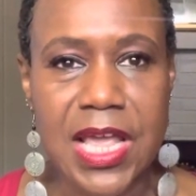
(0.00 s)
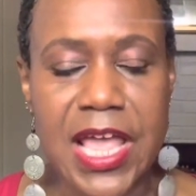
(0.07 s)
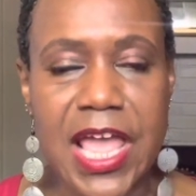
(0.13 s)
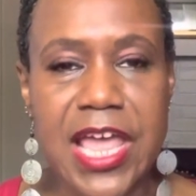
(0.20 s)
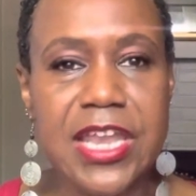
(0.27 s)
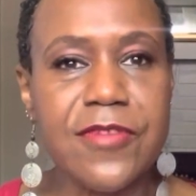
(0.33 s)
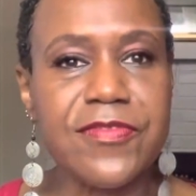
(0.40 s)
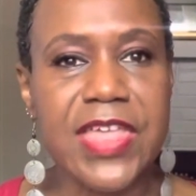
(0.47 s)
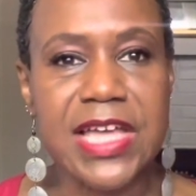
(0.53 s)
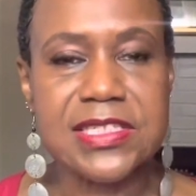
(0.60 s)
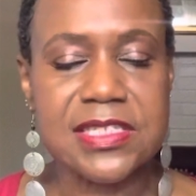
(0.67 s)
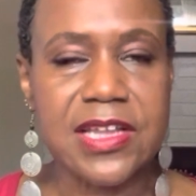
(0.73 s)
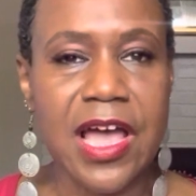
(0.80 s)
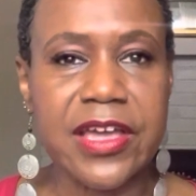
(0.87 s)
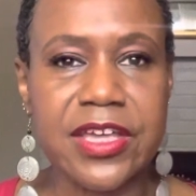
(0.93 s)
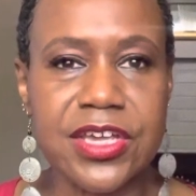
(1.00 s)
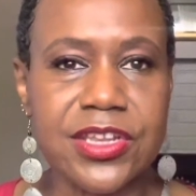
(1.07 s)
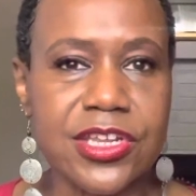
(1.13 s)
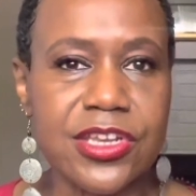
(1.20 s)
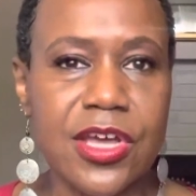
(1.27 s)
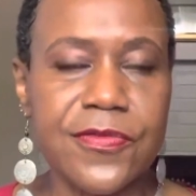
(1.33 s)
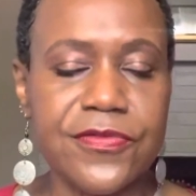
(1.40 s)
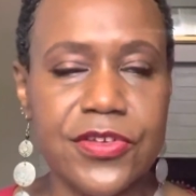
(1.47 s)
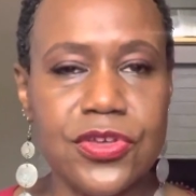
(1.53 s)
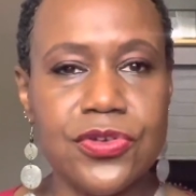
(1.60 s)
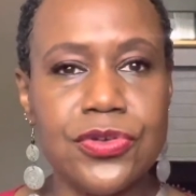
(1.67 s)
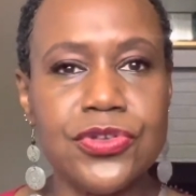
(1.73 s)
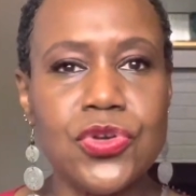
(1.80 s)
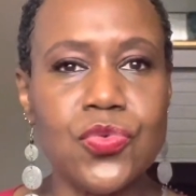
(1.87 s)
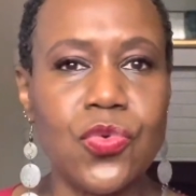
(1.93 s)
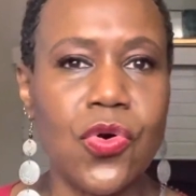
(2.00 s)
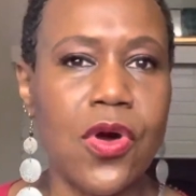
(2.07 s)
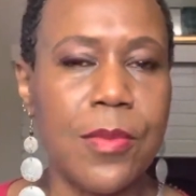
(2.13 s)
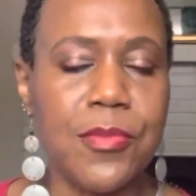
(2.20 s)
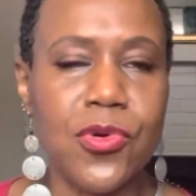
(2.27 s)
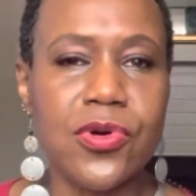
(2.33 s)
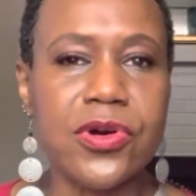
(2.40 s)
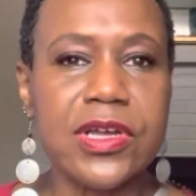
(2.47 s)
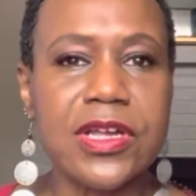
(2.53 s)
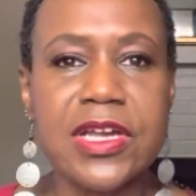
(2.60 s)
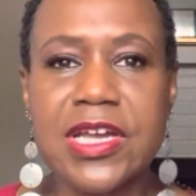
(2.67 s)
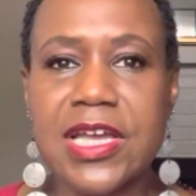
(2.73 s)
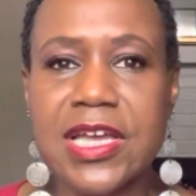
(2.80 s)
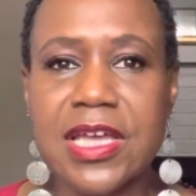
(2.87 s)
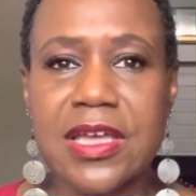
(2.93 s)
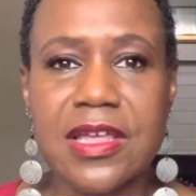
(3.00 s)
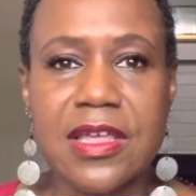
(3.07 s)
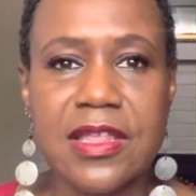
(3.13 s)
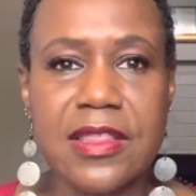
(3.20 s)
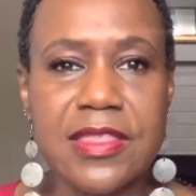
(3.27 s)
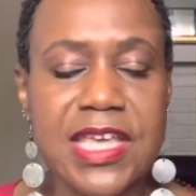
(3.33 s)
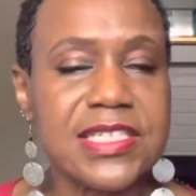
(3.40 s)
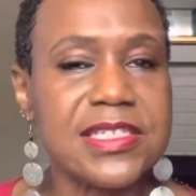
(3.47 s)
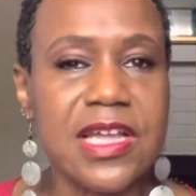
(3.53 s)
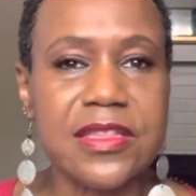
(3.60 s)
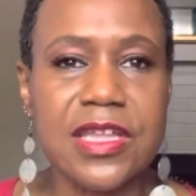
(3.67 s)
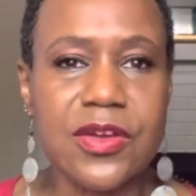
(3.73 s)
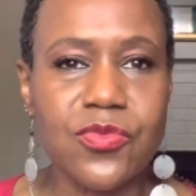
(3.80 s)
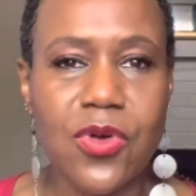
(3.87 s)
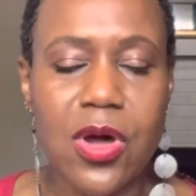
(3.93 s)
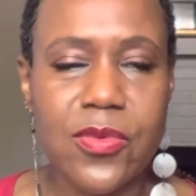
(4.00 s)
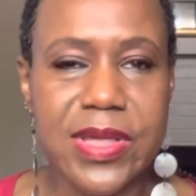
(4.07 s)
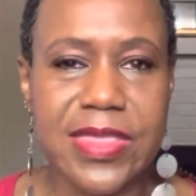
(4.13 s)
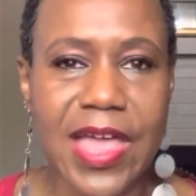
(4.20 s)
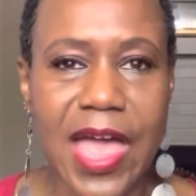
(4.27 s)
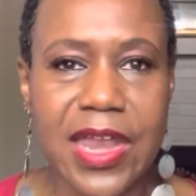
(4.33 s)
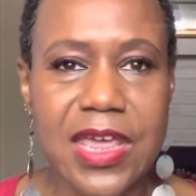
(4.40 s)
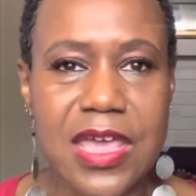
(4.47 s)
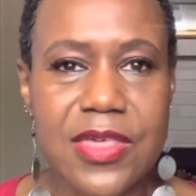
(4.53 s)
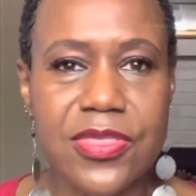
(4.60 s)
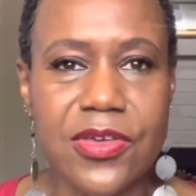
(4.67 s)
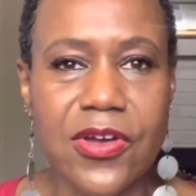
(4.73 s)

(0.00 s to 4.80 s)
And if that's not good enough for you and you want more, there's nothing wrong with that either.